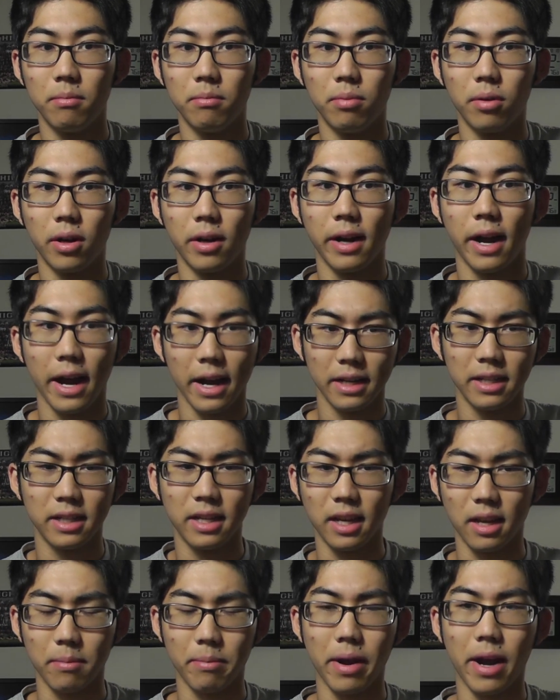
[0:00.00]
but I had to
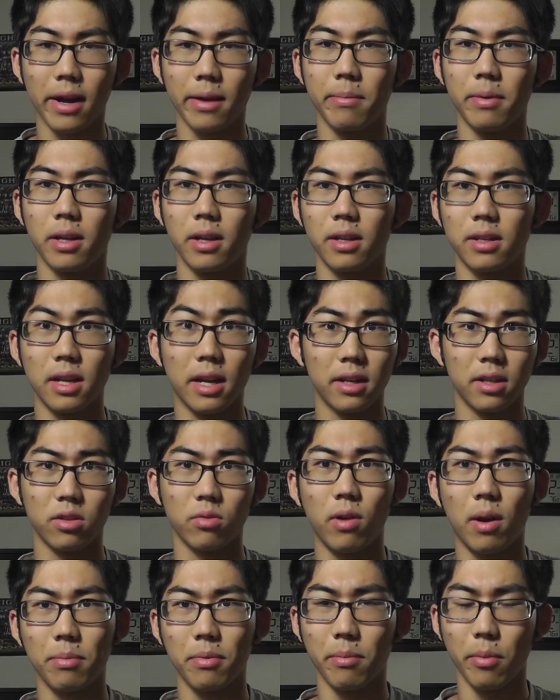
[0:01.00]
take it back because I had to
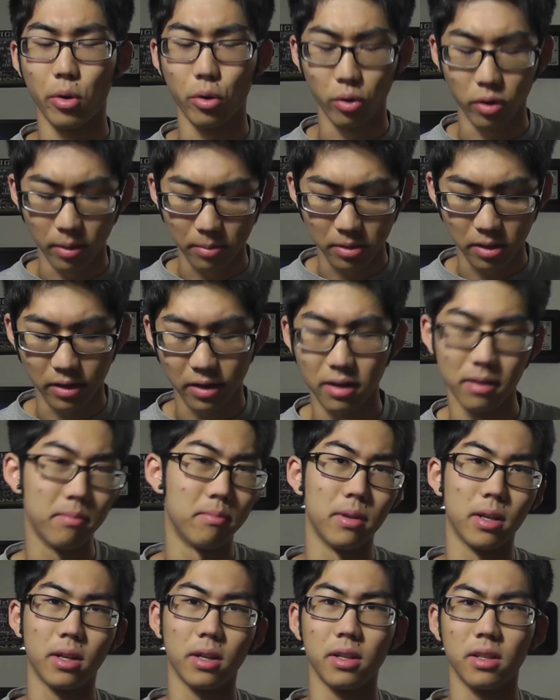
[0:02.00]
swap the motor grips on it
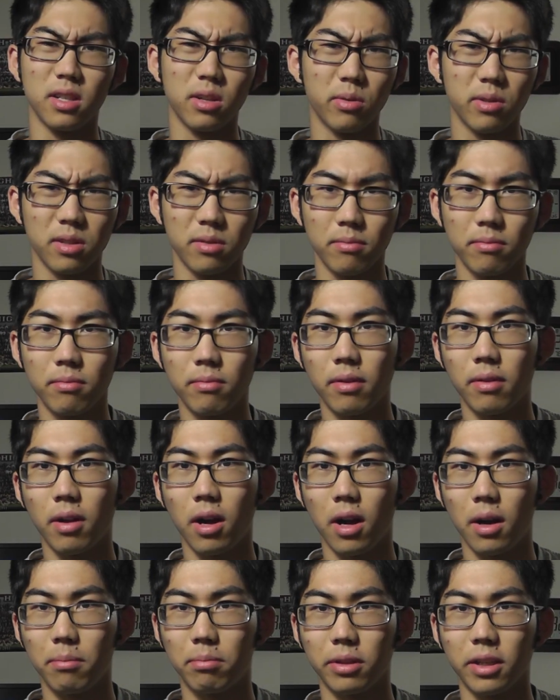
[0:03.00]
because he wasn't
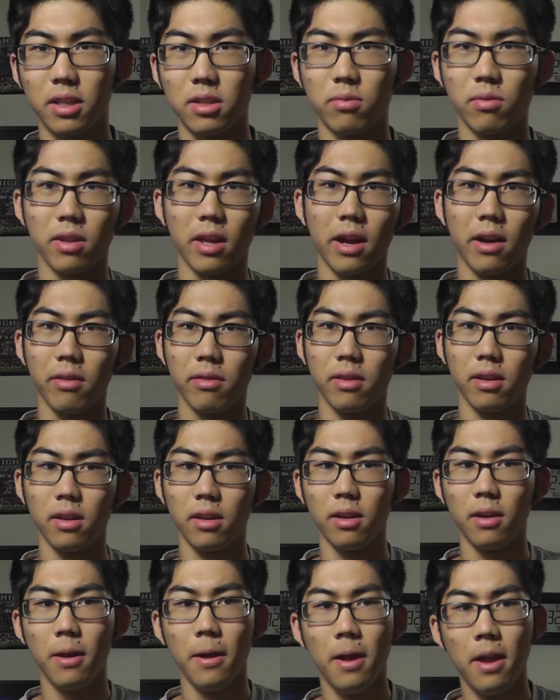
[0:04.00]
pleased with how
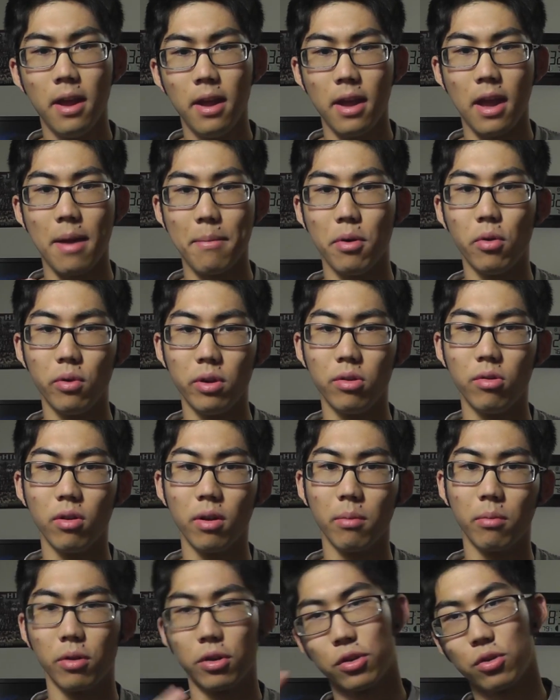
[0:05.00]
the MOE
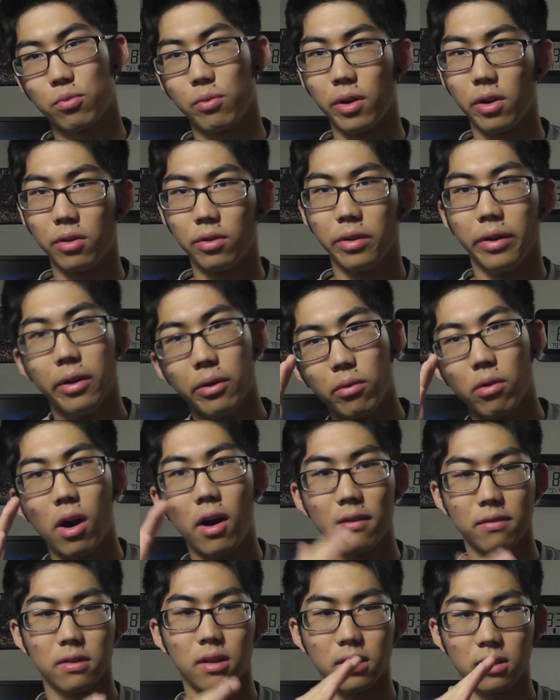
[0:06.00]
grip, which we all know
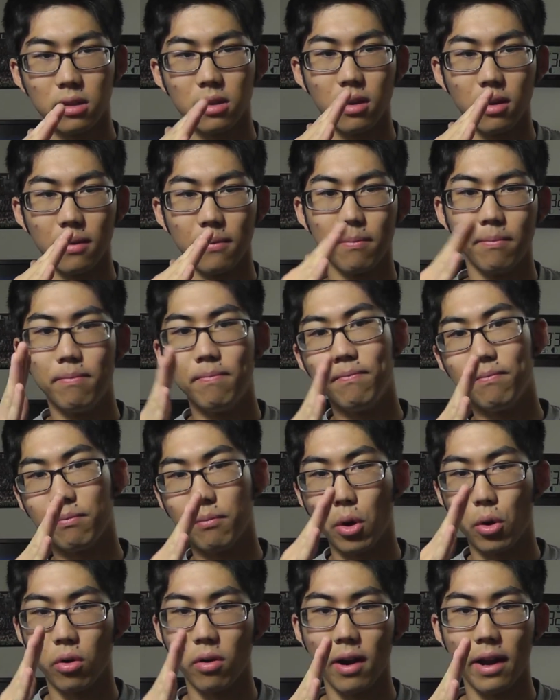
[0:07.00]
offsets the
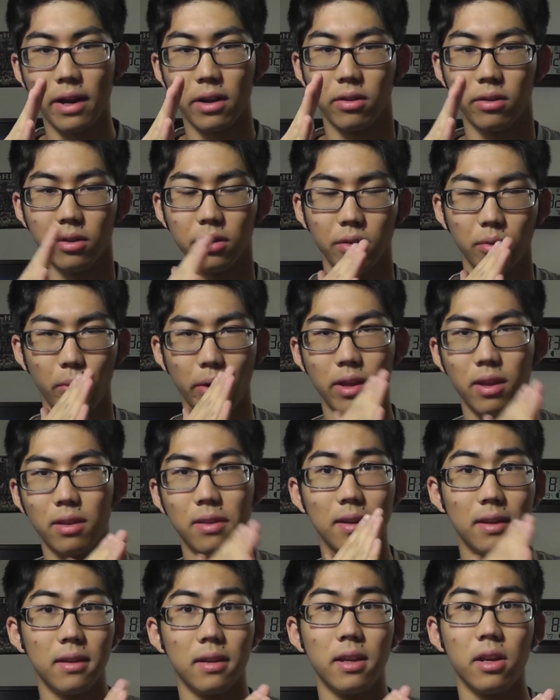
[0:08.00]
motor angle and the way that
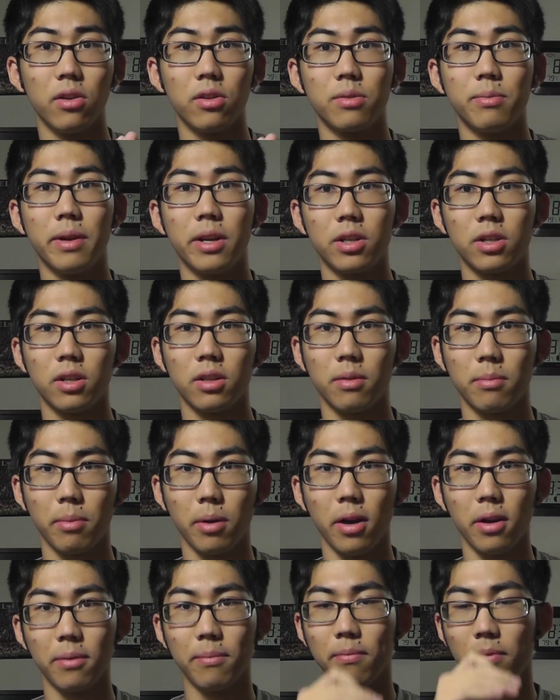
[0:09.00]
the gears mesh at the
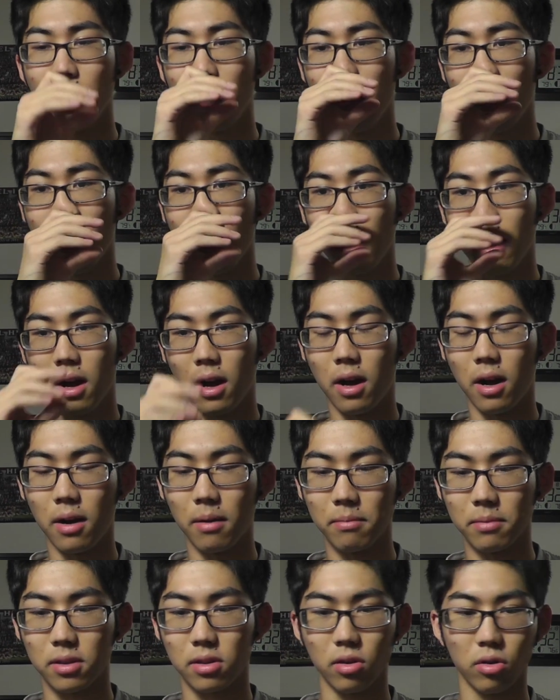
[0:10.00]
bottom.
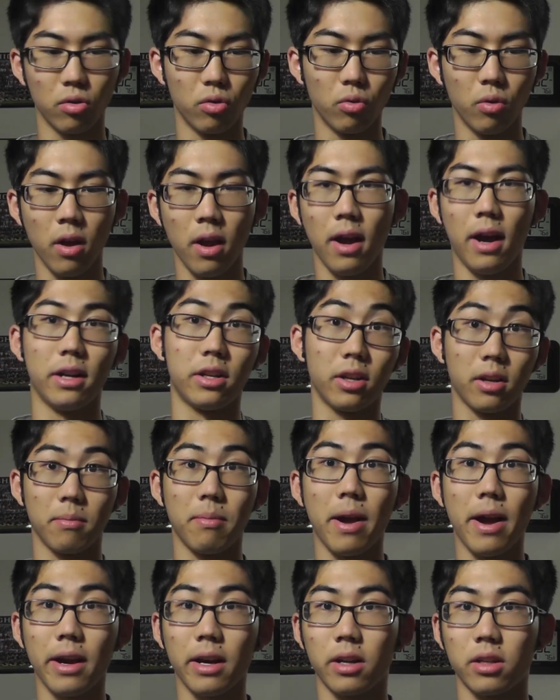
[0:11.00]
So I took it
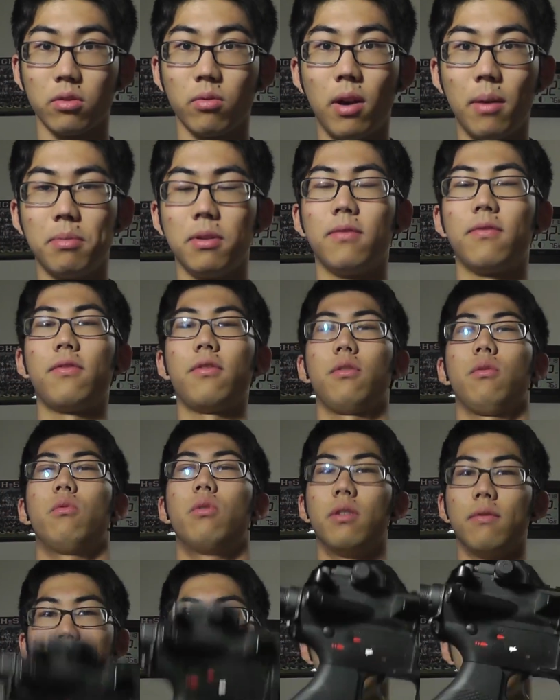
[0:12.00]
back, I swapped it for
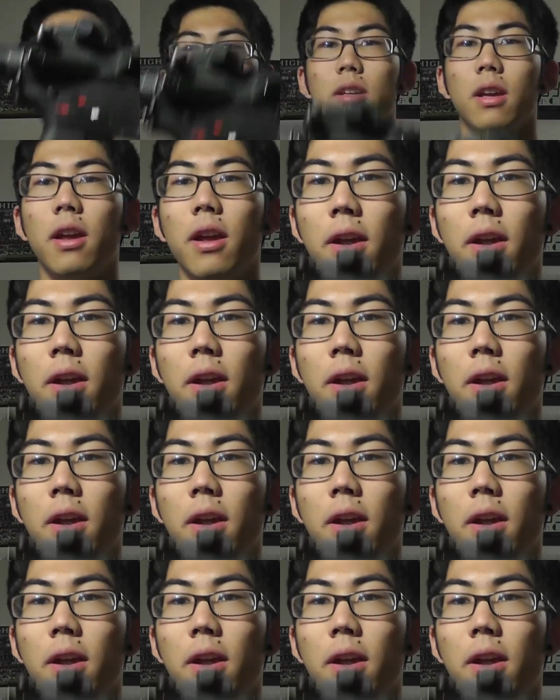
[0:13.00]
one of these